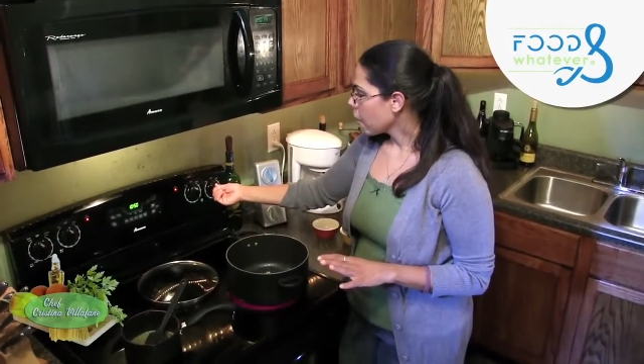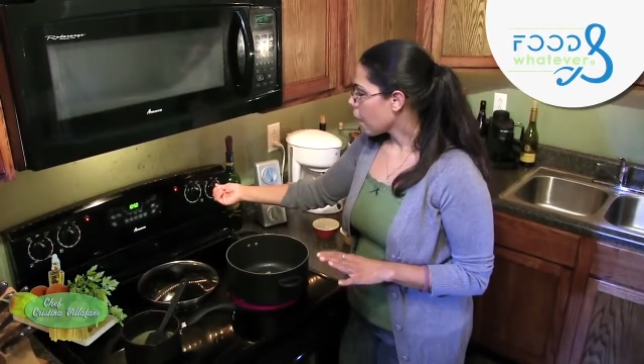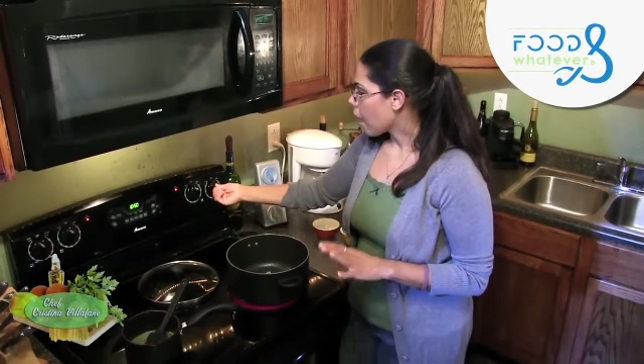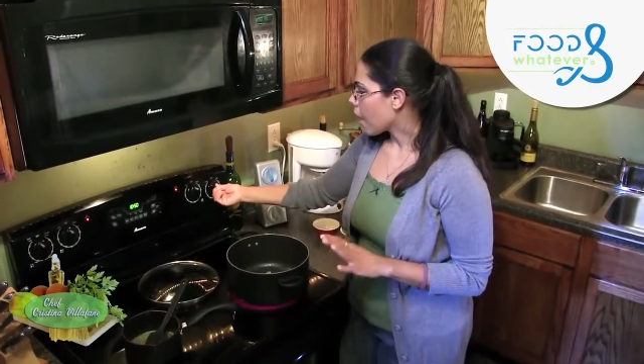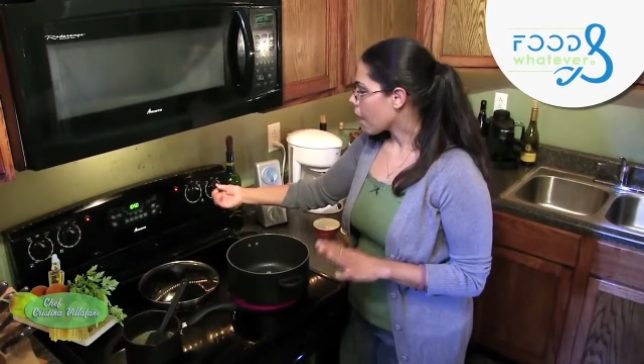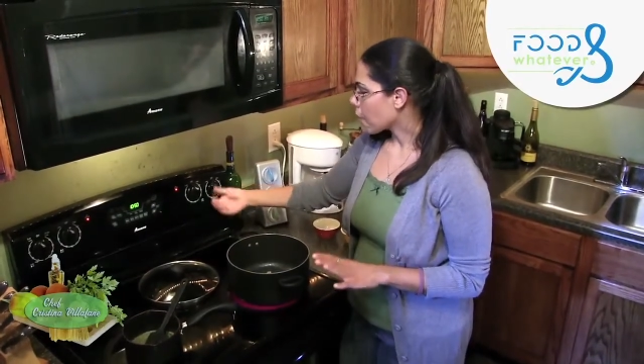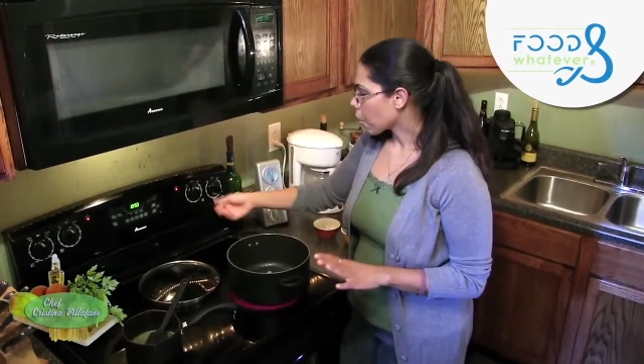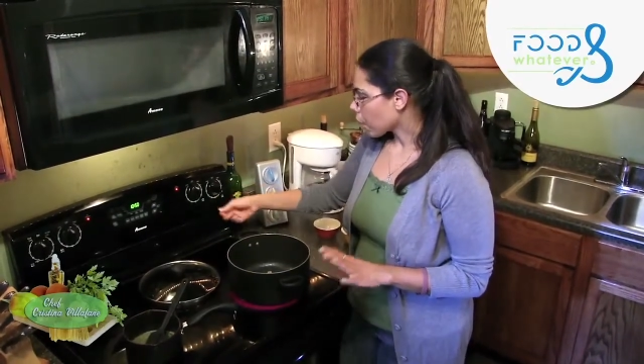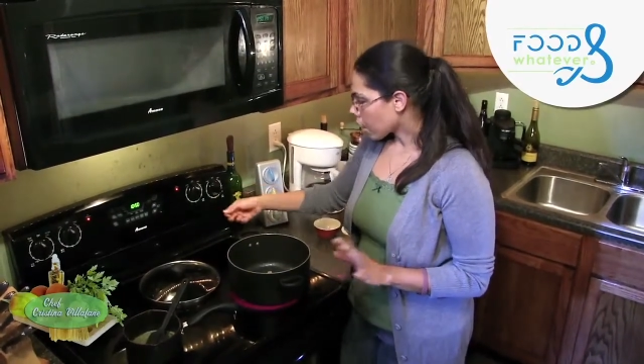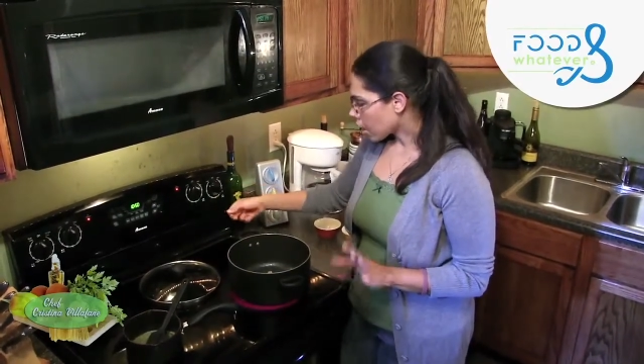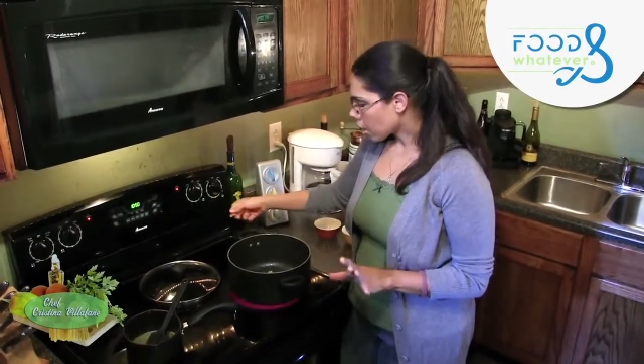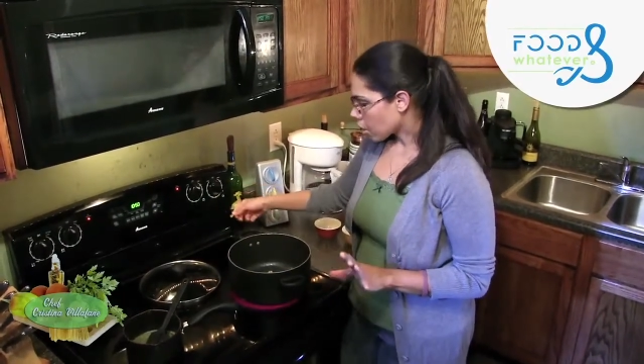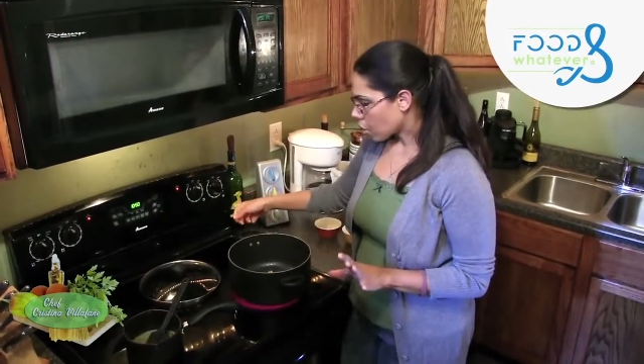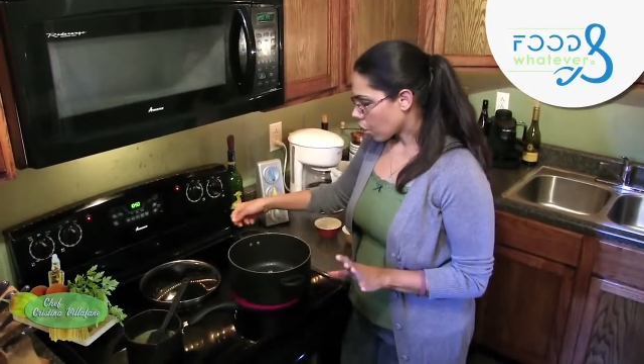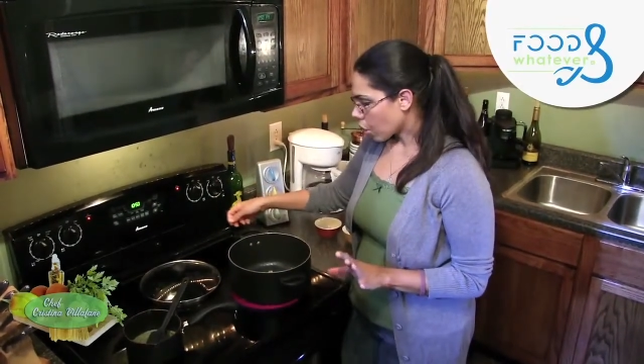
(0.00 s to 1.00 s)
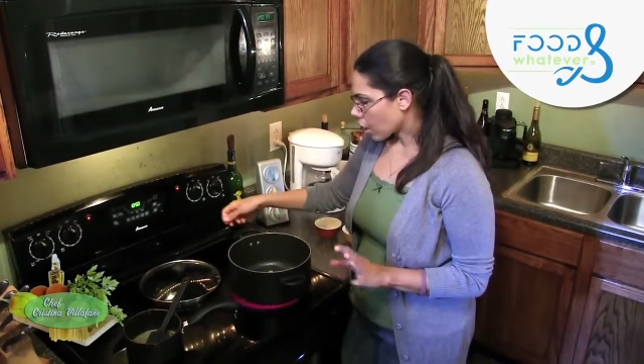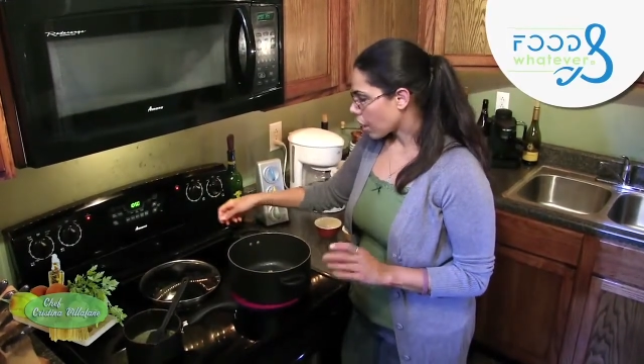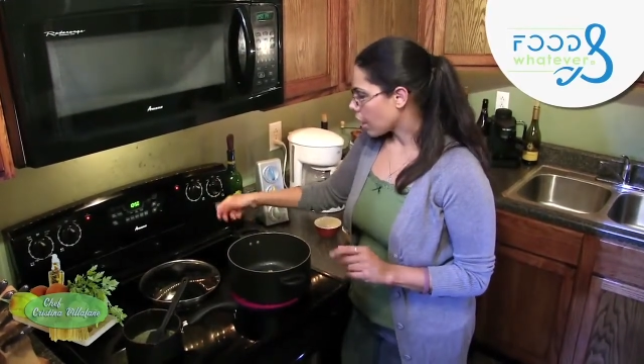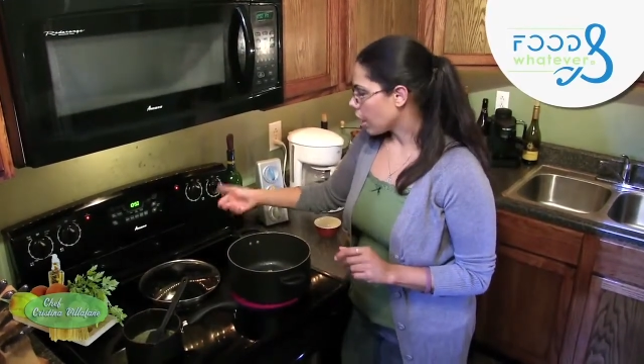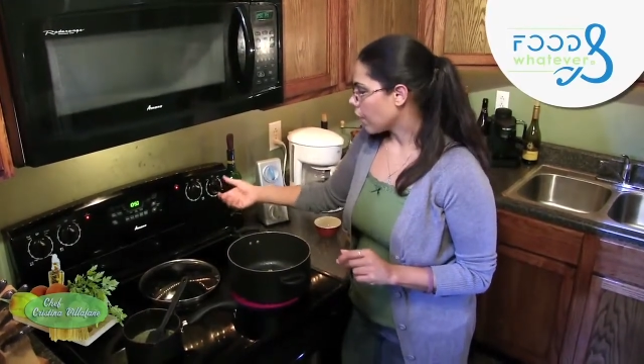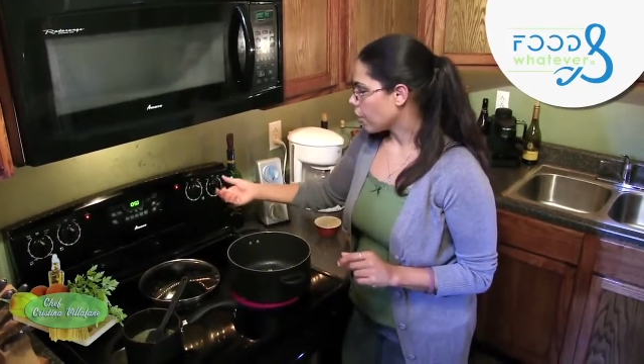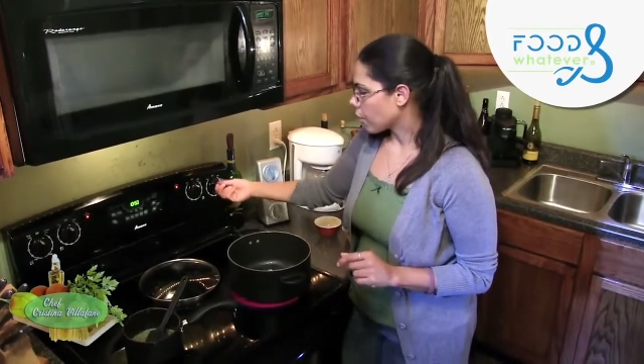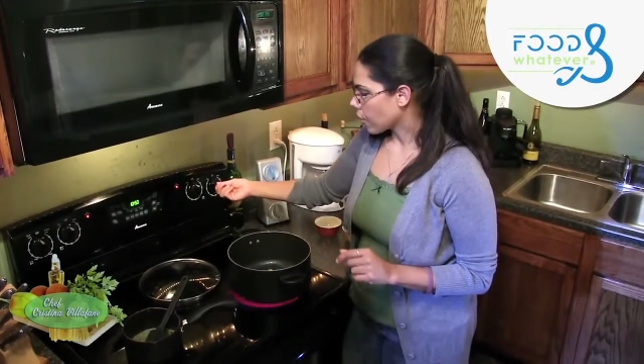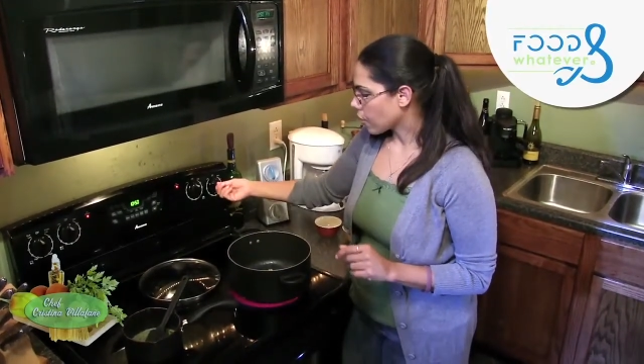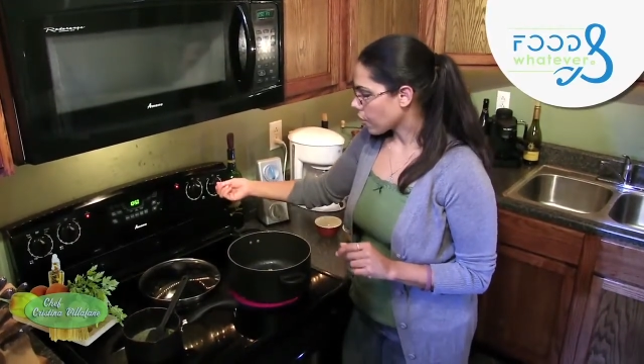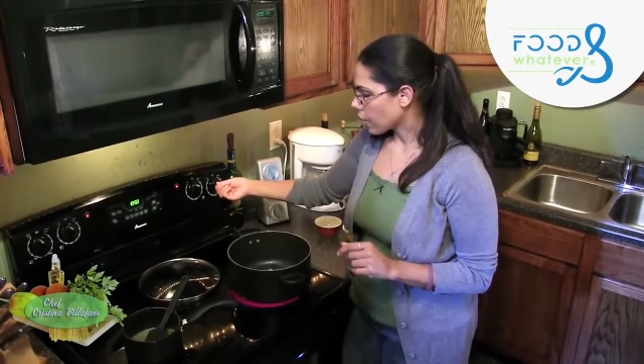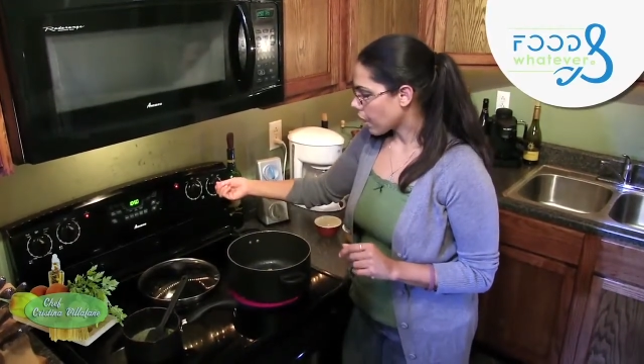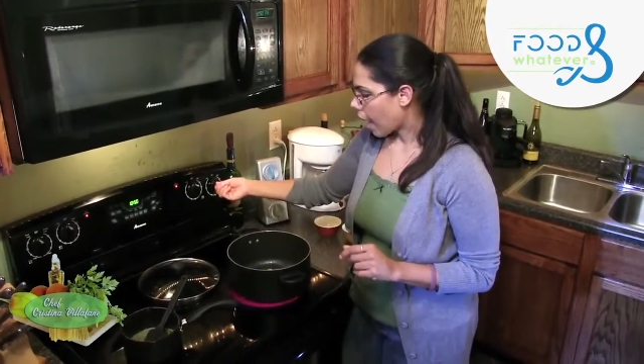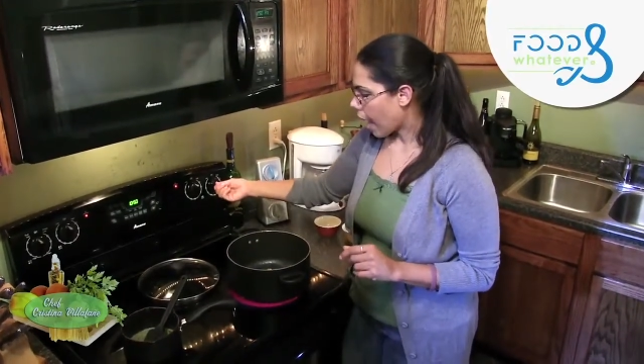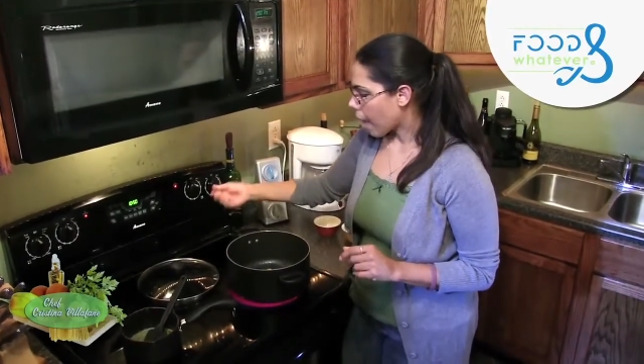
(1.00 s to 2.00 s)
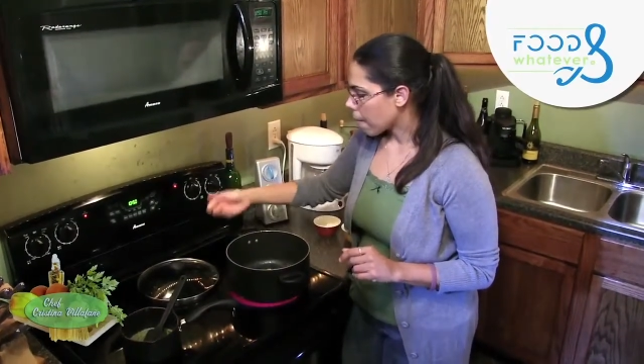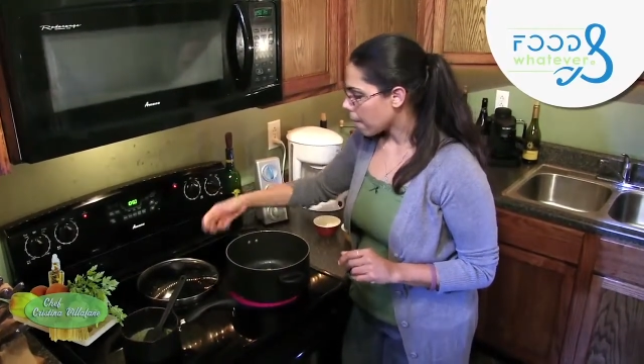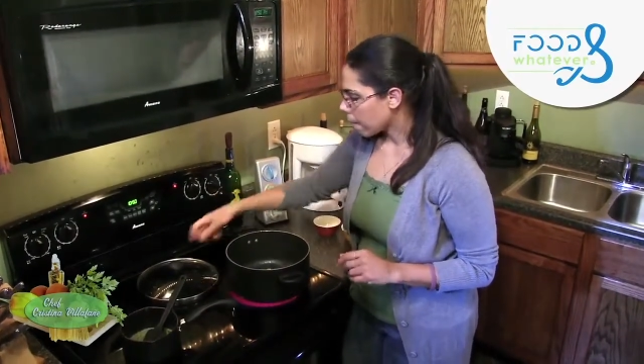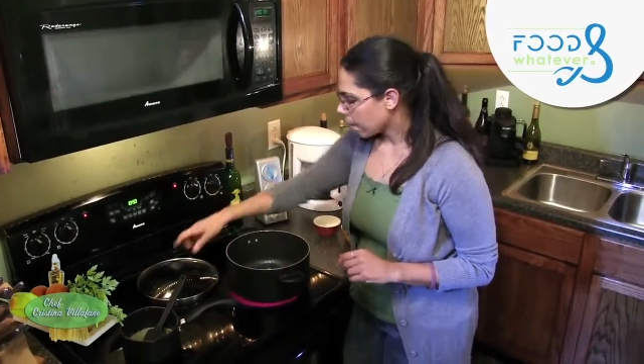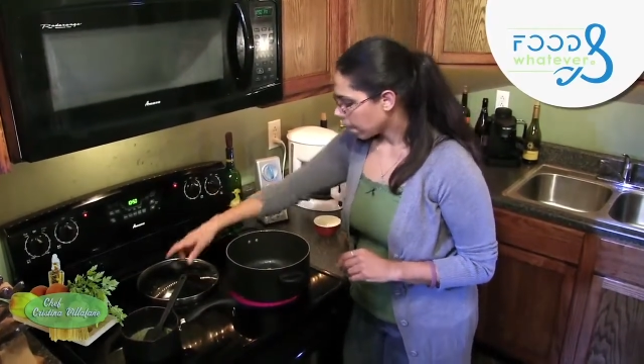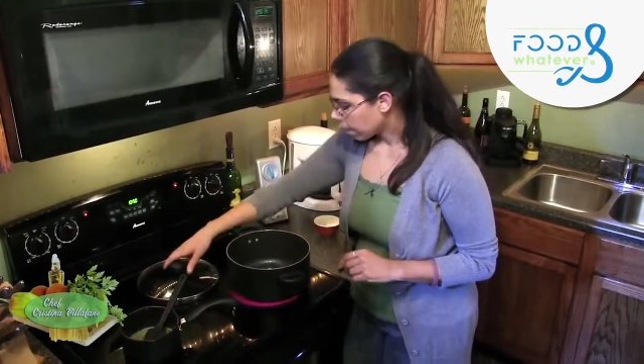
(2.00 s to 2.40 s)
I am going to turn it just a tad,